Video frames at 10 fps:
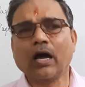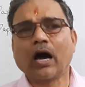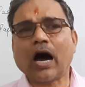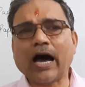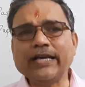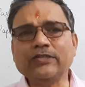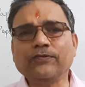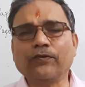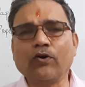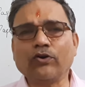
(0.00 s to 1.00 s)

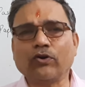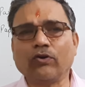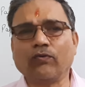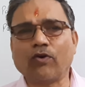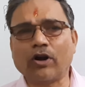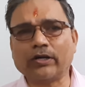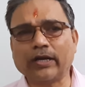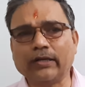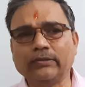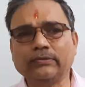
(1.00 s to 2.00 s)
Ice float on
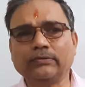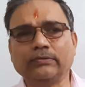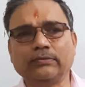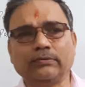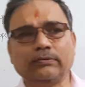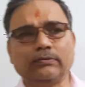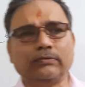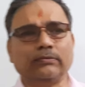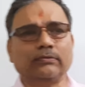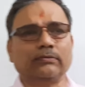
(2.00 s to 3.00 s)
water,
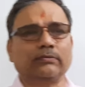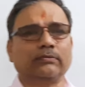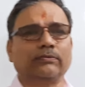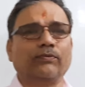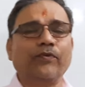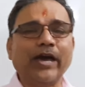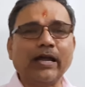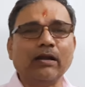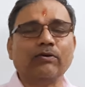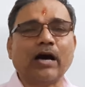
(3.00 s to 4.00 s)

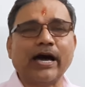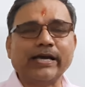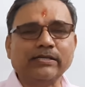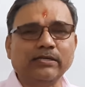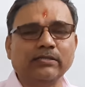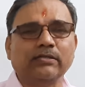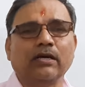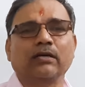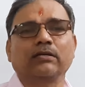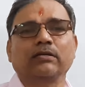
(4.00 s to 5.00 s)
where ice is
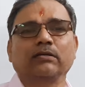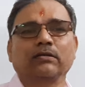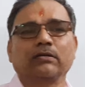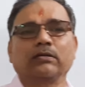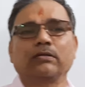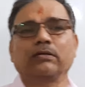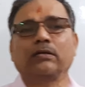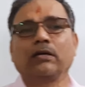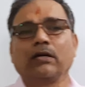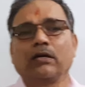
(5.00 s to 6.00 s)
the
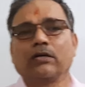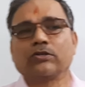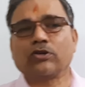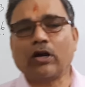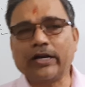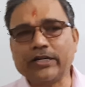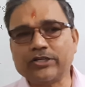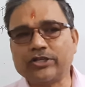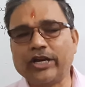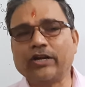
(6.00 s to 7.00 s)
solid
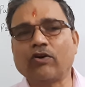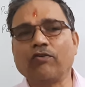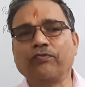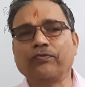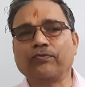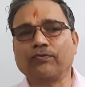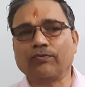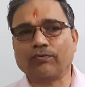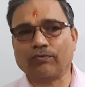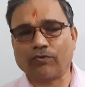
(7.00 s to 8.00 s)
state of
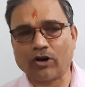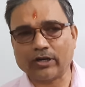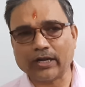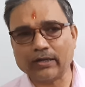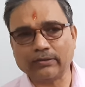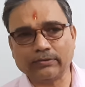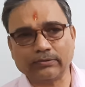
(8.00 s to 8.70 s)
water